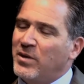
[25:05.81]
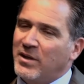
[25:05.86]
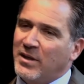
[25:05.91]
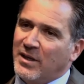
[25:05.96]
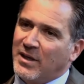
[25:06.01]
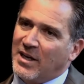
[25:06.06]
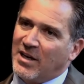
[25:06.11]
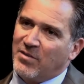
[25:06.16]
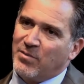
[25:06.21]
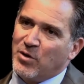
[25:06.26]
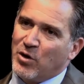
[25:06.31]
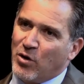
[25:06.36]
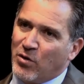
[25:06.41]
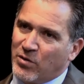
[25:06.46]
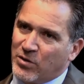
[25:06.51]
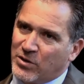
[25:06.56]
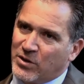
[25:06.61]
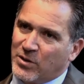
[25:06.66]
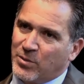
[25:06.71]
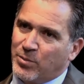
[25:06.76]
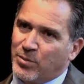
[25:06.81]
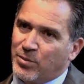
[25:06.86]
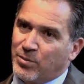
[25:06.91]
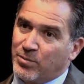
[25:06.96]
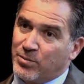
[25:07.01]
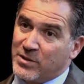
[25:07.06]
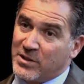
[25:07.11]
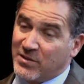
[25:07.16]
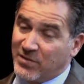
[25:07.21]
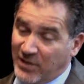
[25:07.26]
they gave me over to the
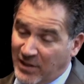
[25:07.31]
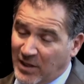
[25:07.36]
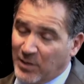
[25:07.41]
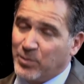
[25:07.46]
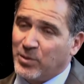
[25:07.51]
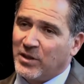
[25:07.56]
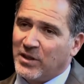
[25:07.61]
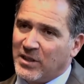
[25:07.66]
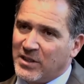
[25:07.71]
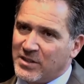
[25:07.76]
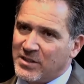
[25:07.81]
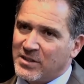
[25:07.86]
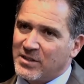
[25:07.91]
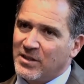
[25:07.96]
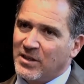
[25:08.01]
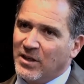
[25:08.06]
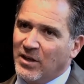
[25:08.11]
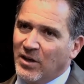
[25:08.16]
civilian police,